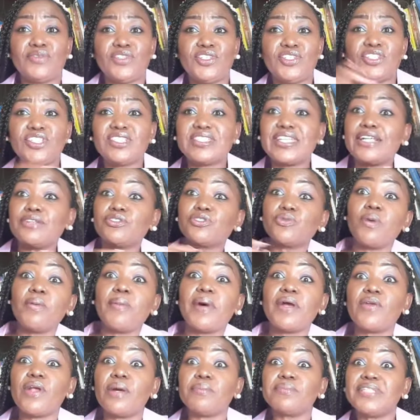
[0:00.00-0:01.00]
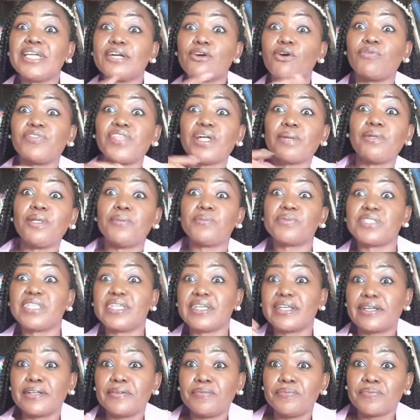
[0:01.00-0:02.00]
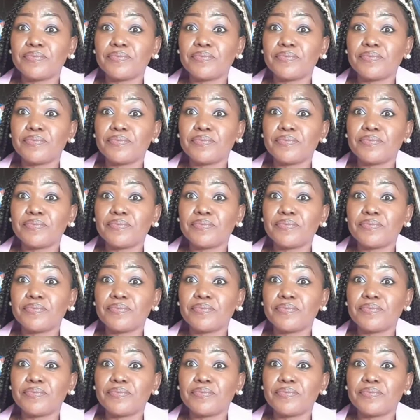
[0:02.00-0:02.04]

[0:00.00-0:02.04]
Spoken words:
She tells me, Mariam, take off that lipstick.